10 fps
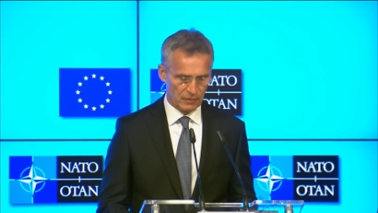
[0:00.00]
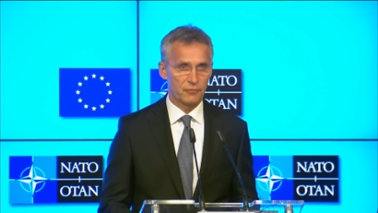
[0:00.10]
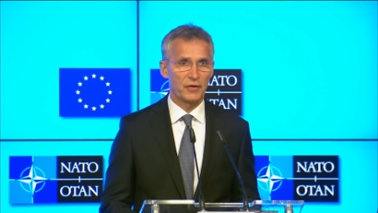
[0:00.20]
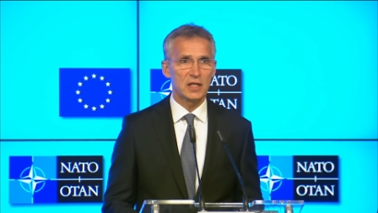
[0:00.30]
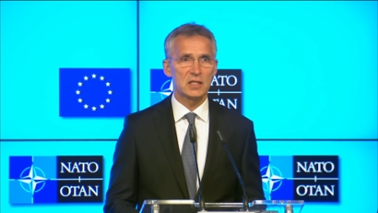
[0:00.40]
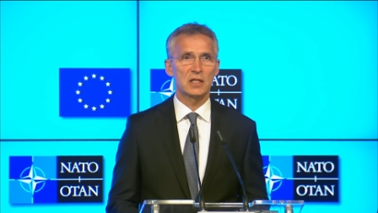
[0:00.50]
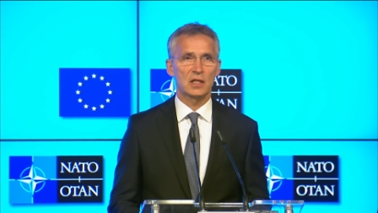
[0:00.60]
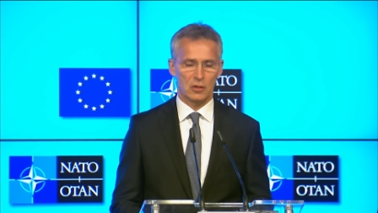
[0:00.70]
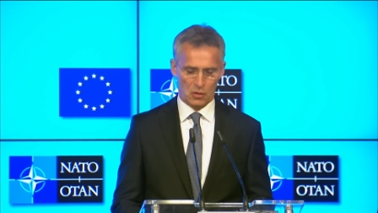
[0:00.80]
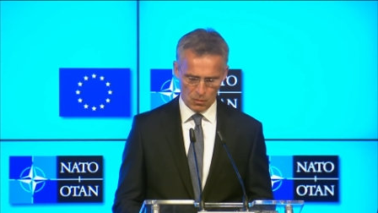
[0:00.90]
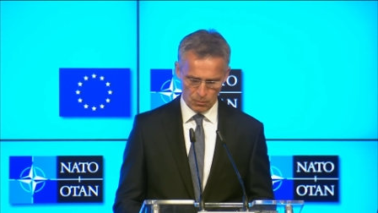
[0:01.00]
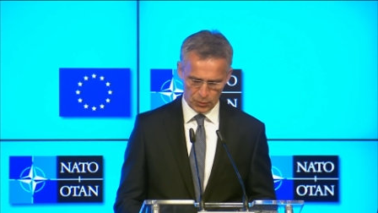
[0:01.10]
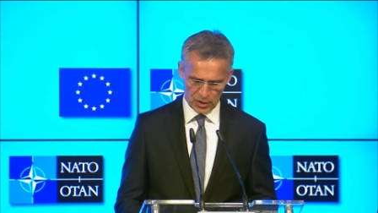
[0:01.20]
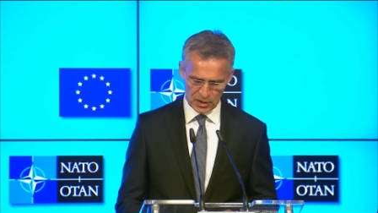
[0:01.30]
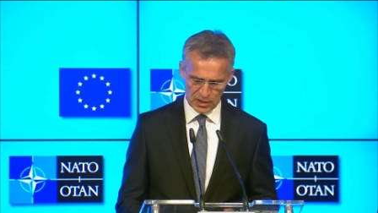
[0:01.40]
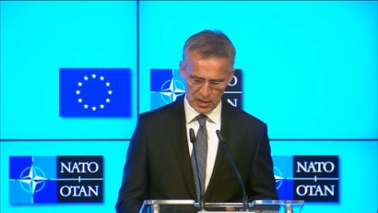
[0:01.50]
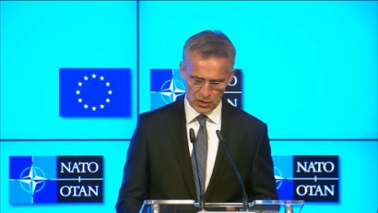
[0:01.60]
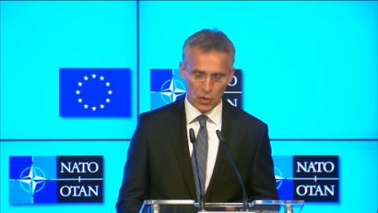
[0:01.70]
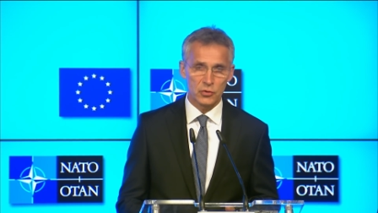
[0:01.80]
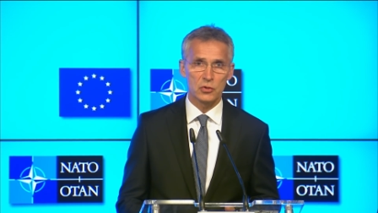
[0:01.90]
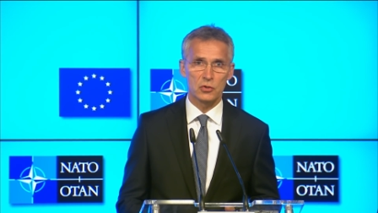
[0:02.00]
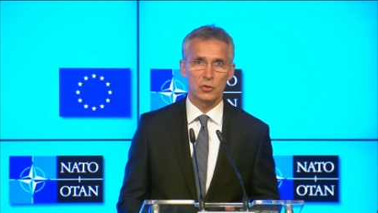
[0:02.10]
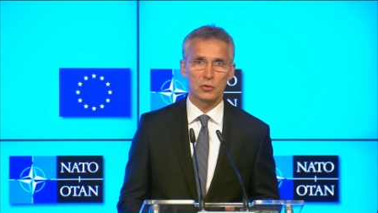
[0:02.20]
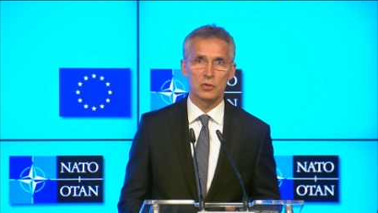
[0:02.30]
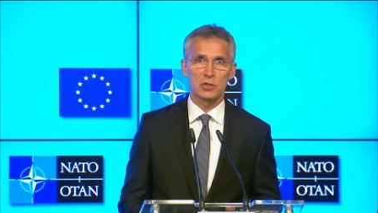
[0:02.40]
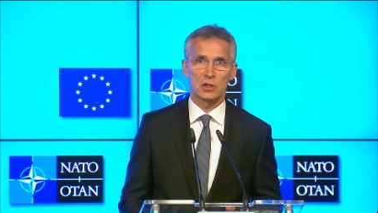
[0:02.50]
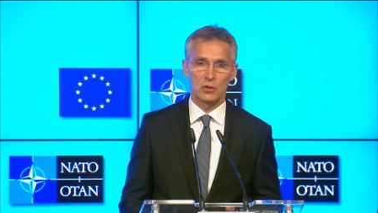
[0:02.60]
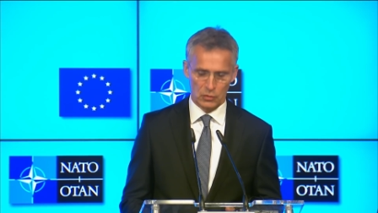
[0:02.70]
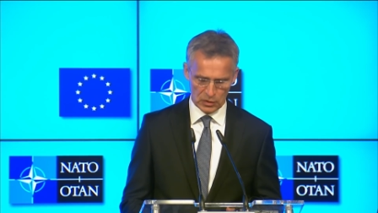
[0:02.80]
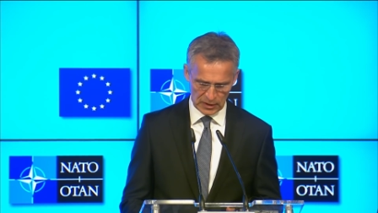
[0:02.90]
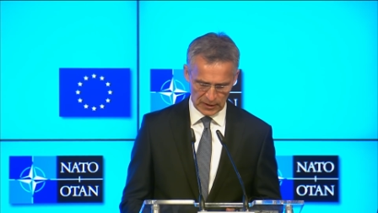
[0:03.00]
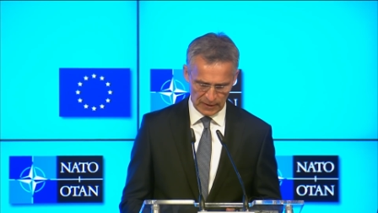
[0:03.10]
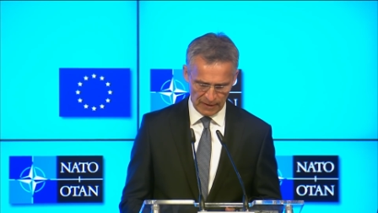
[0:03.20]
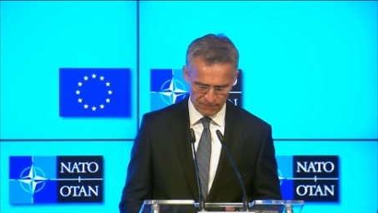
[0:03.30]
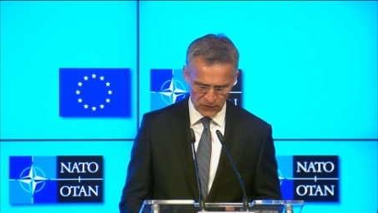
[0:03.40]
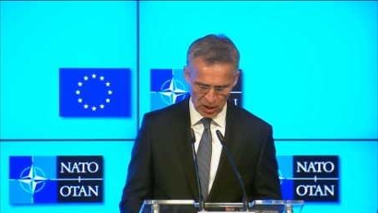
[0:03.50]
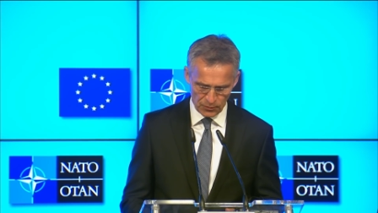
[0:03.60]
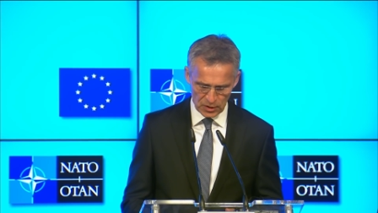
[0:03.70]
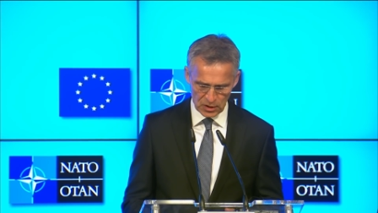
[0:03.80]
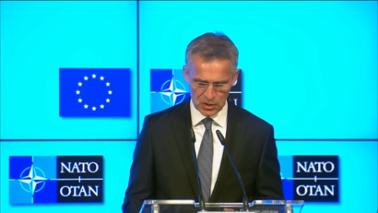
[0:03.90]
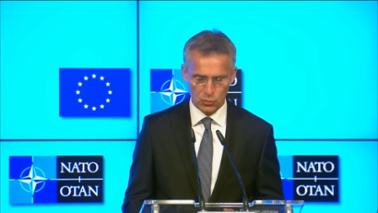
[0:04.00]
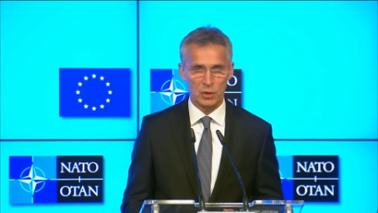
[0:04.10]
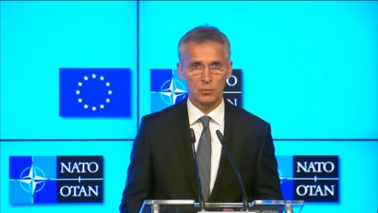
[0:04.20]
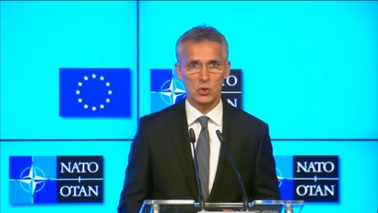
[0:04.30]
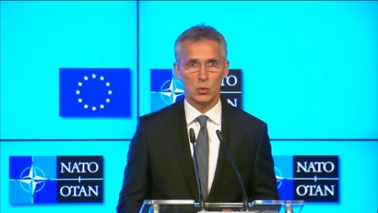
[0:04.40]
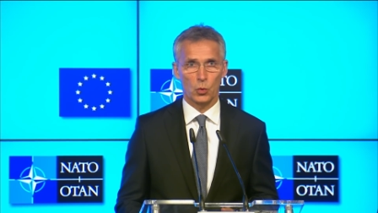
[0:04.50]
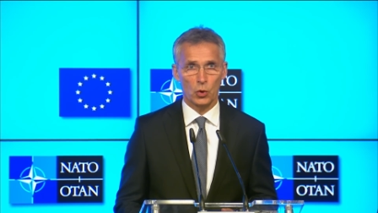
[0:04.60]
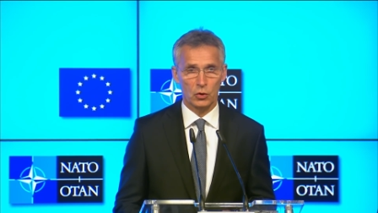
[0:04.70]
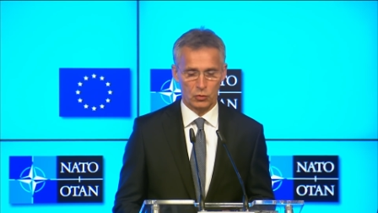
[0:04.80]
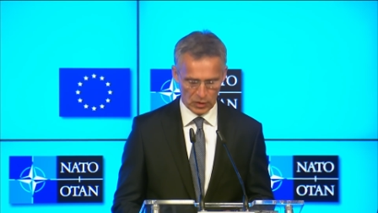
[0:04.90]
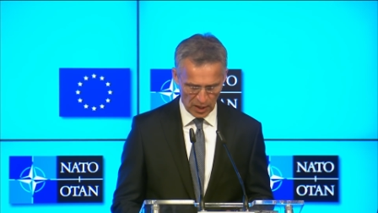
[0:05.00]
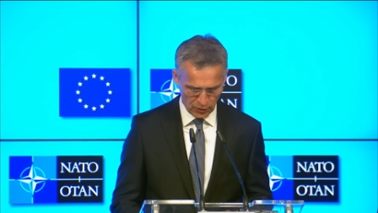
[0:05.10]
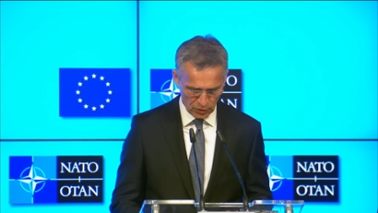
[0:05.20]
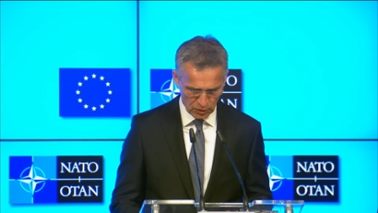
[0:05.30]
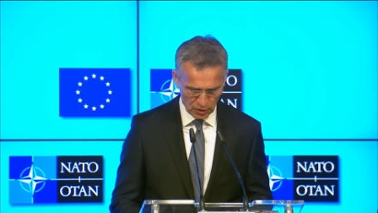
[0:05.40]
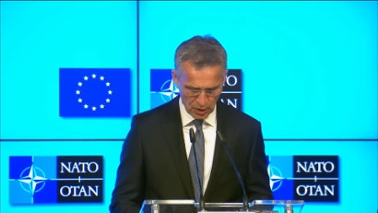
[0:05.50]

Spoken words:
Facing a complex and uncertain security environment, we must work together